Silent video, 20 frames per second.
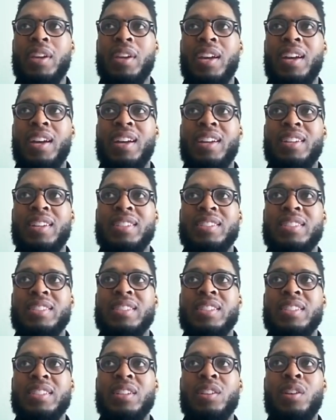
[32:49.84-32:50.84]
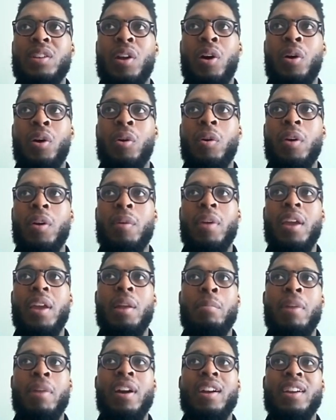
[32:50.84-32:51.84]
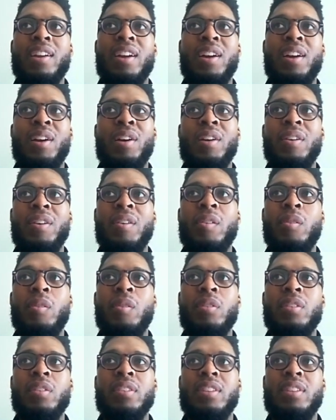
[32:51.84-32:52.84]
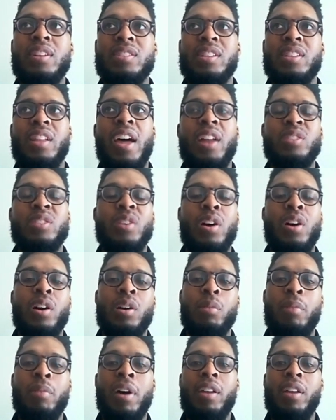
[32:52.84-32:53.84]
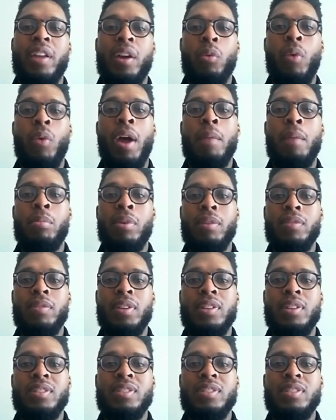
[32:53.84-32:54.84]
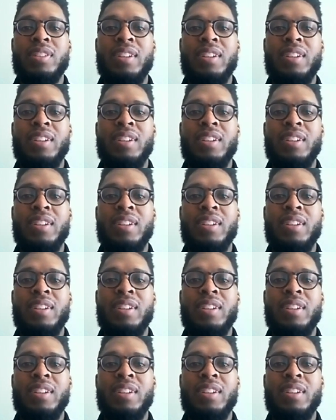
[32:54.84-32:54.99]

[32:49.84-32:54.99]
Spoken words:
Because you know in America there's a lot of talk about like white privilege,